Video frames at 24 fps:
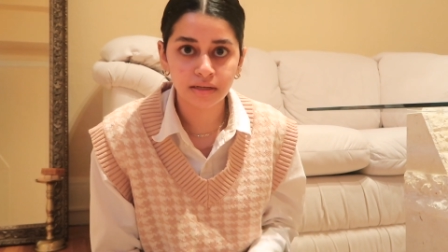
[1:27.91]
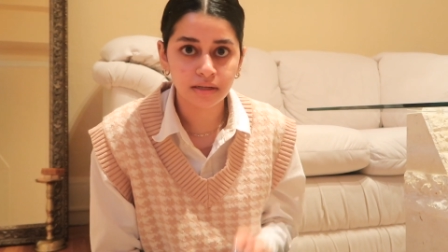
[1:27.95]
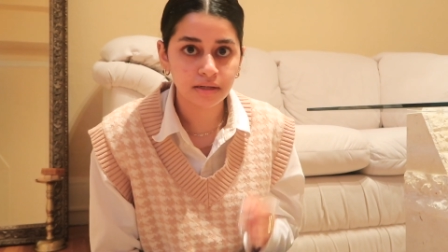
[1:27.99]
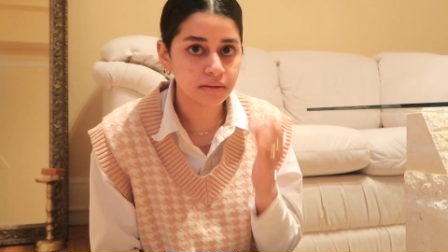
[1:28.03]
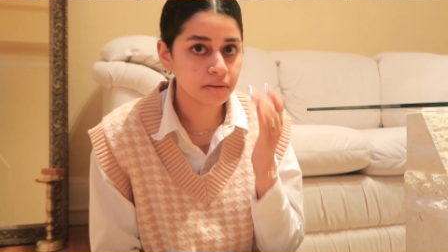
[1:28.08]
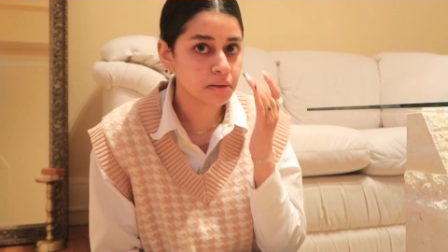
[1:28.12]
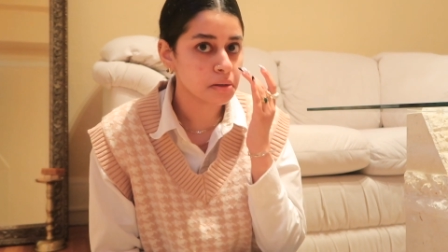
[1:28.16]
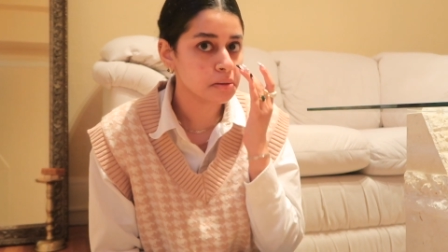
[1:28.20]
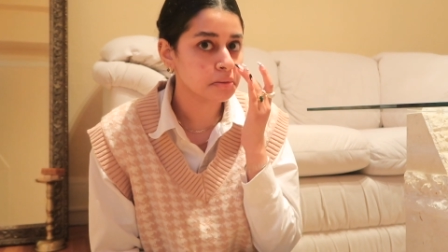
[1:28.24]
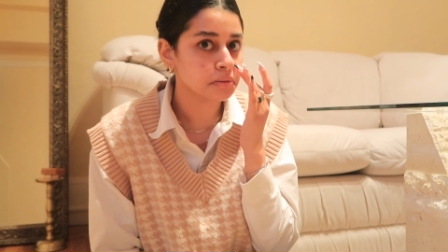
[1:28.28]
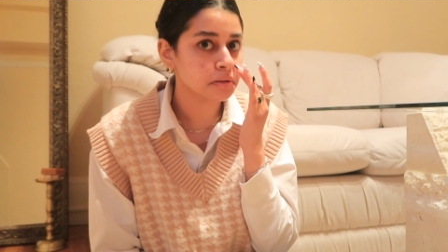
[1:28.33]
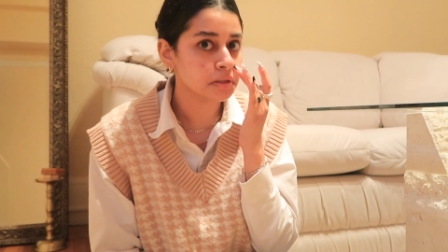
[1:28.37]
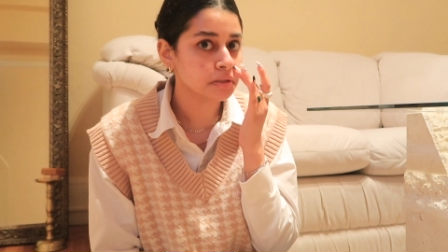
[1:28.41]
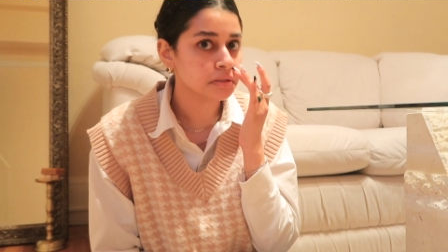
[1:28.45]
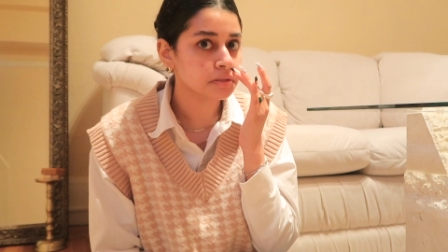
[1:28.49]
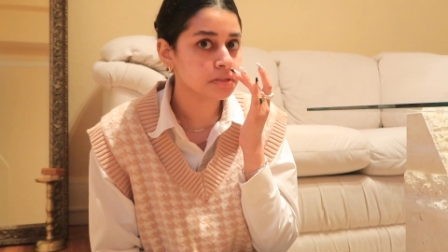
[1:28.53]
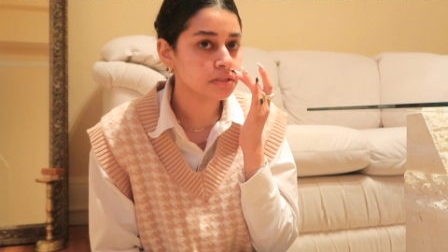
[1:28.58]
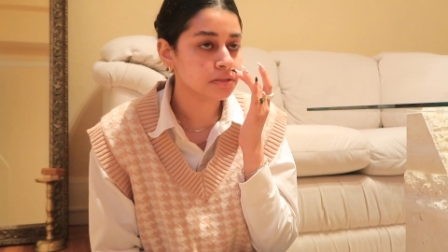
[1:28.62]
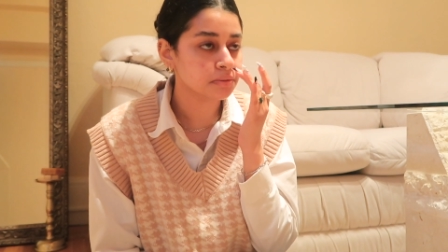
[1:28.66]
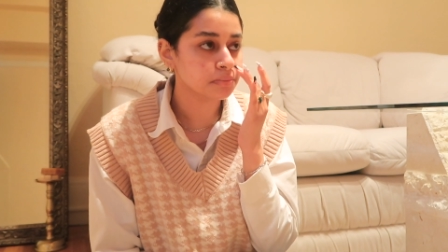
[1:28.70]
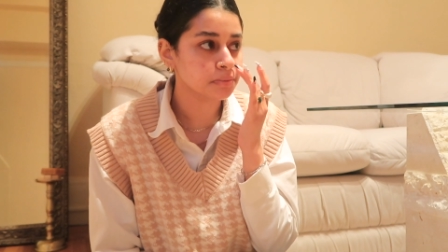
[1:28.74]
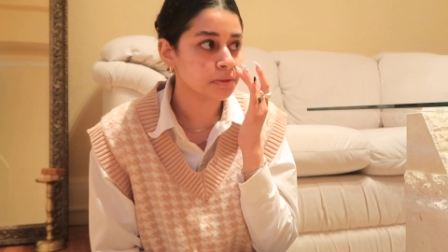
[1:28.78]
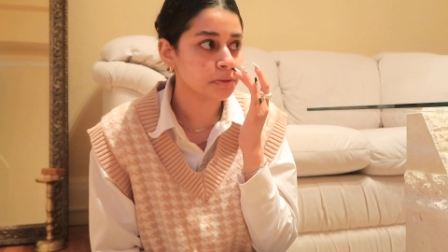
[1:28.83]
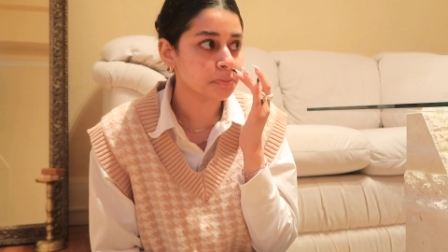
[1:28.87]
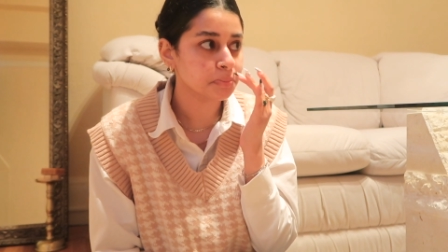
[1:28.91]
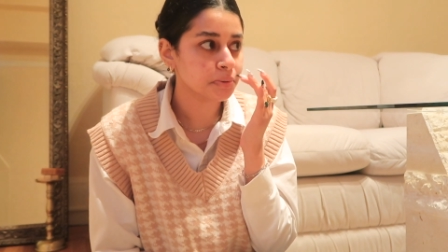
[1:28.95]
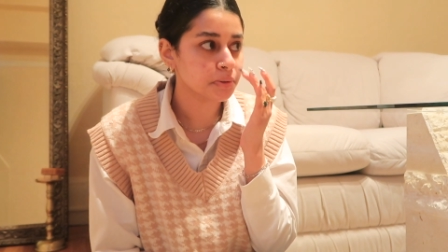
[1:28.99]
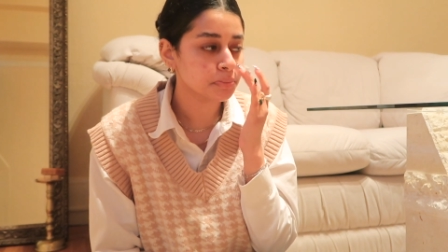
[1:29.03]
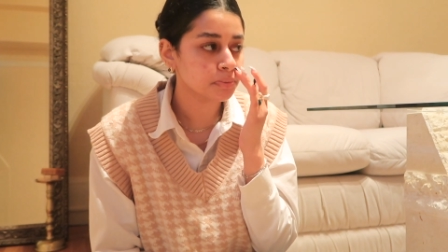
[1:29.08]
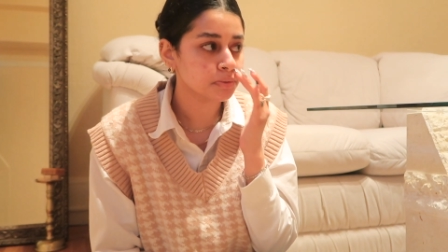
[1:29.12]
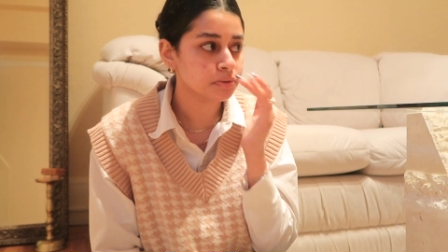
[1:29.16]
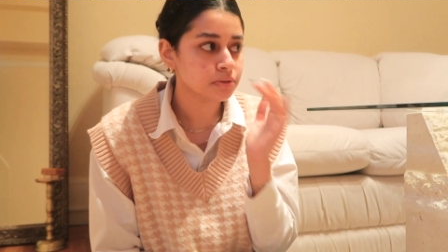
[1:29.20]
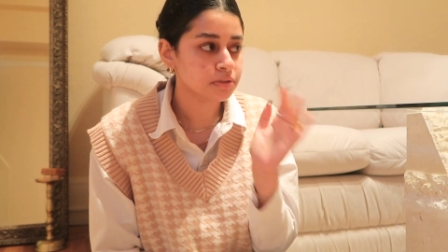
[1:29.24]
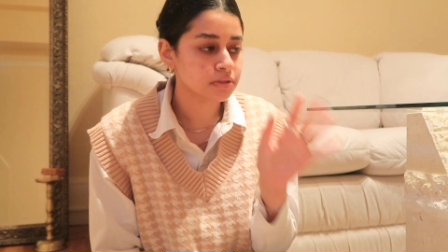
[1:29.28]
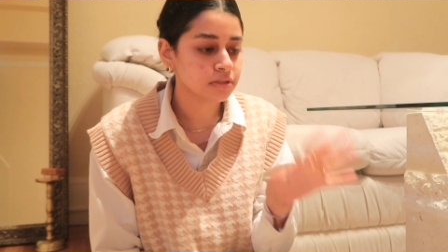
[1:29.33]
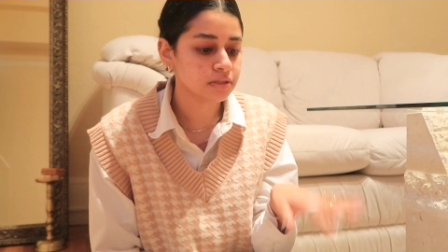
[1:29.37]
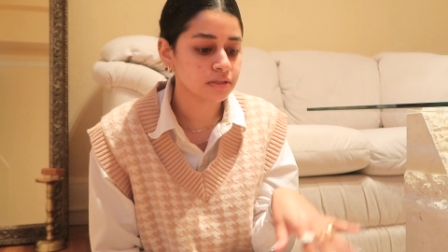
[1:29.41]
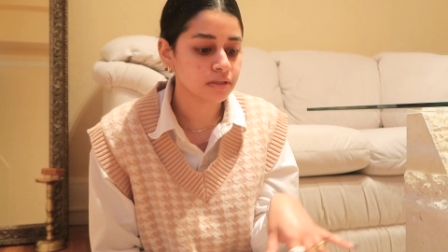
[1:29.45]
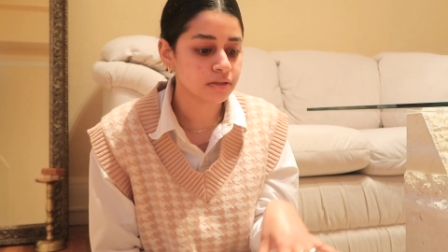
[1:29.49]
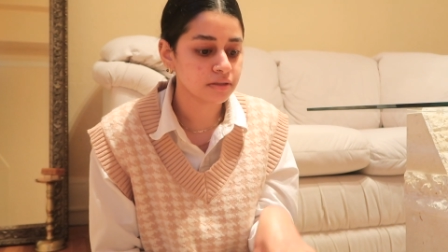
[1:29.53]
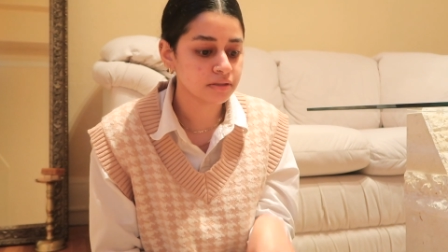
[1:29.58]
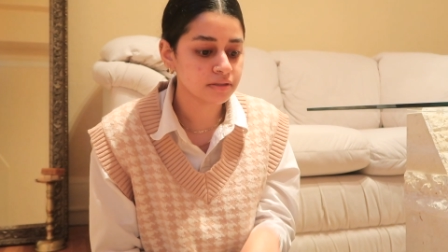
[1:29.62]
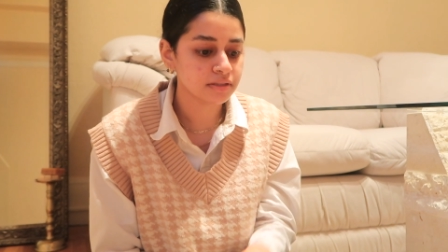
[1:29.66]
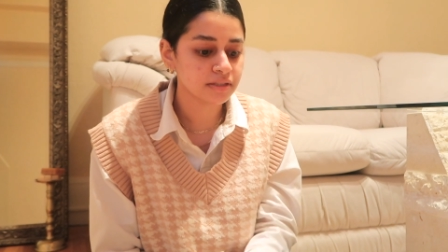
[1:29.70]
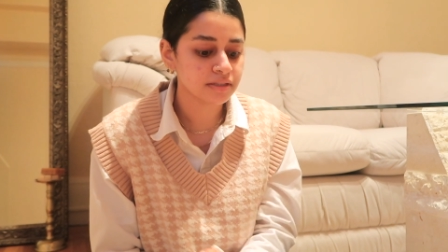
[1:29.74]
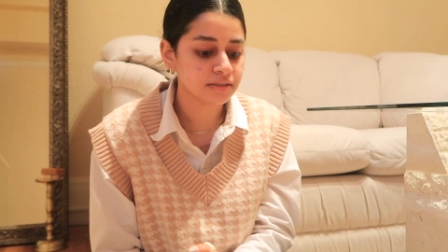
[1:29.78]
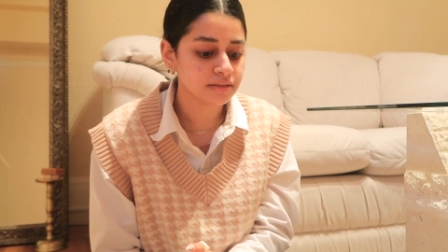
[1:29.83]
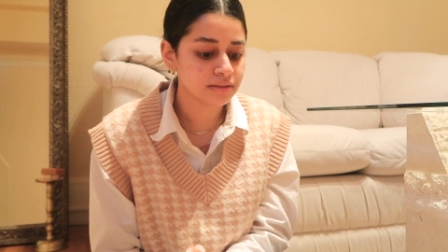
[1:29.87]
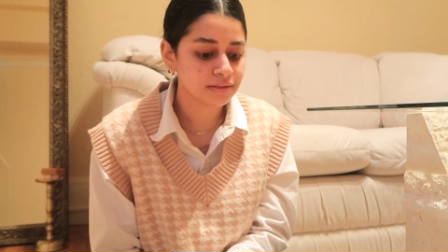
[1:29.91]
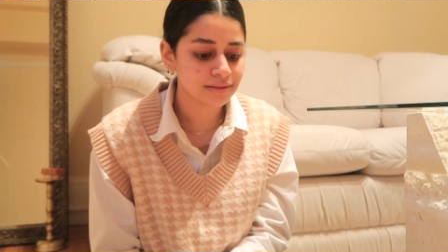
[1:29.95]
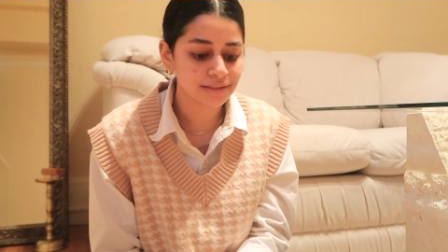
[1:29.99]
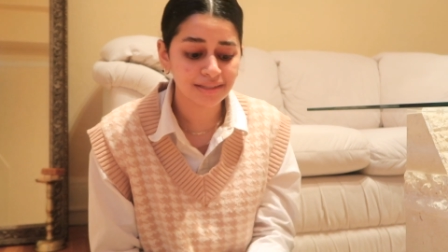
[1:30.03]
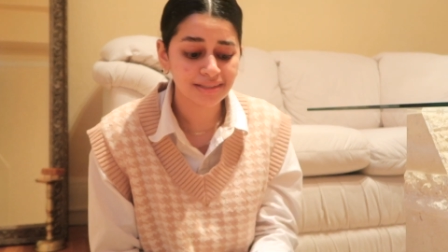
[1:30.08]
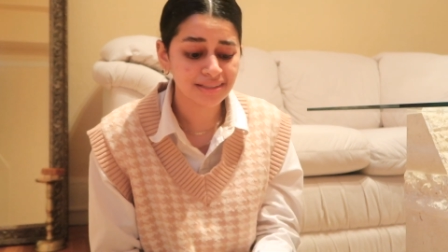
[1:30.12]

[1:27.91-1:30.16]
I don't know like so many people sit on there and